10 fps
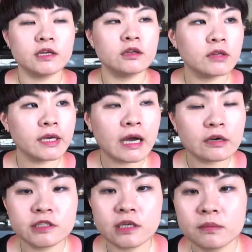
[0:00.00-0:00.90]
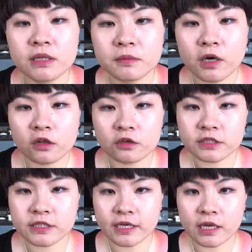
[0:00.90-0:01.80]
you know like how some lip
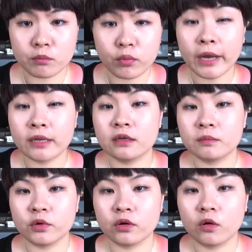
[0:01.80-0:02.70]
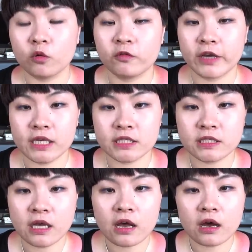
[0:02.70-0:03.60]
colors that can brighten up your whole
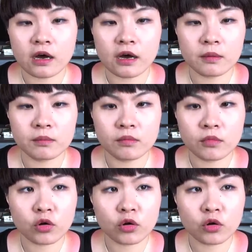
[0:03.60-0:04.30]
face, um,